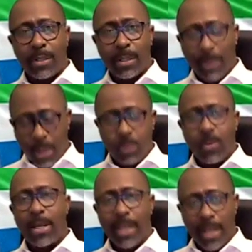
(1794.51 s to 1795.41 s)
because
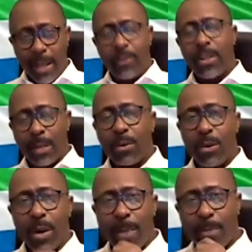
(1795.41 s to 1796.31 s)
one day definitely we will
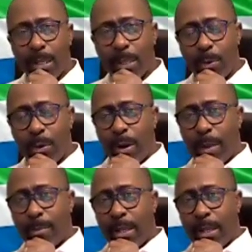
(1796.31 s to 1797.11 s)
come with this program.